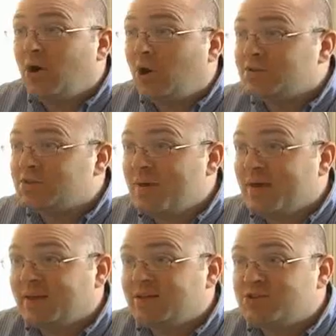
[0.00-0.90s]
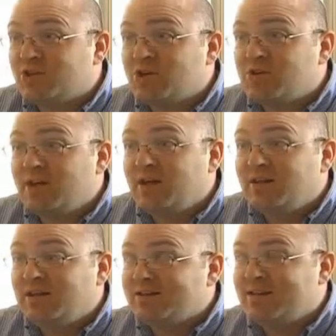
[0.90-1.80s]
Also making sure that,
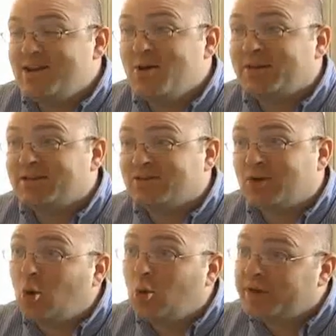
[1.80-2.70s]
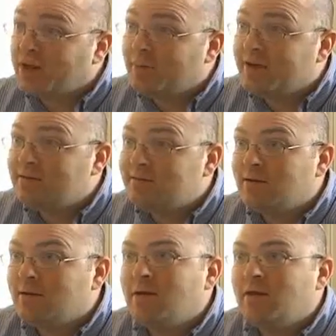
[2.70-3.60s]
yes, I know it gets cold when you go to bed,
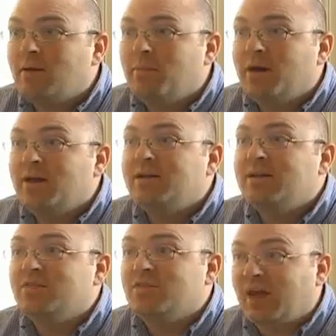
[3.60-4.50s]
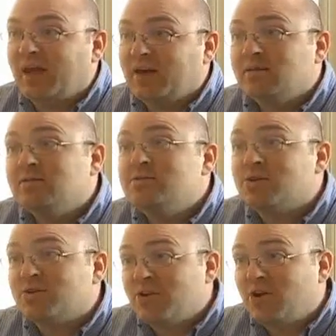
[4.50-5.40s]
but if you can,
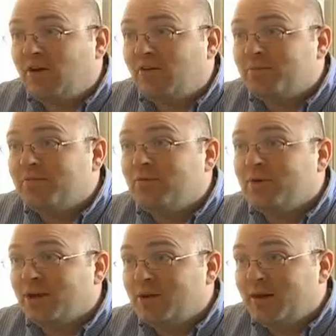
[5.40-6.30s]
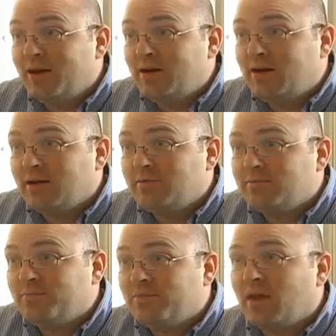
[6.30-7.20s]
turn it off before you go to bed at night.
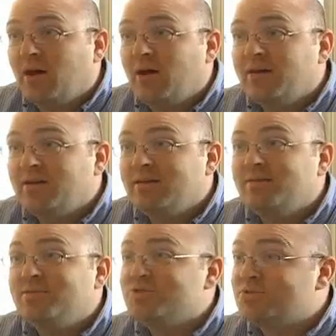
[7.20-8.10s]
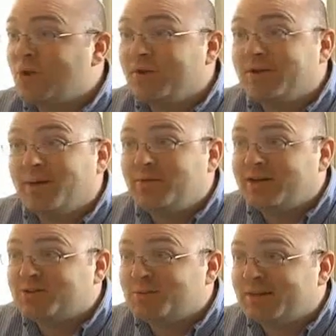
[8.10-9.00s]
Just throw a couple
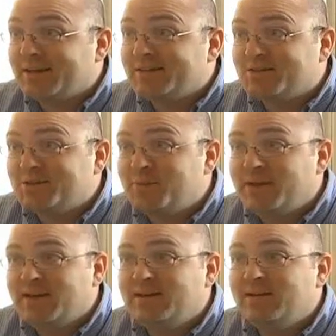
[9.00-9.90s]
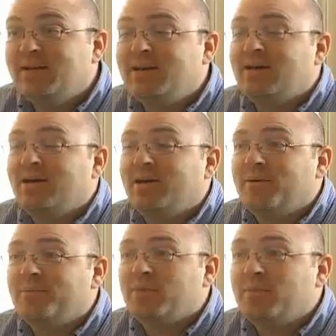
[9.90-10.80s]
extra blankets on the bed,
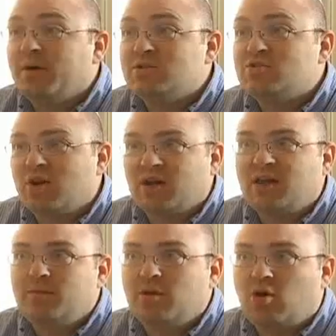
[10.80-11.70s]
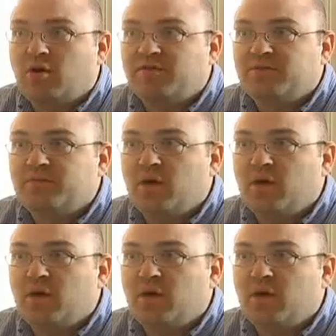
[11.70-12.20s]
but try to keep it off,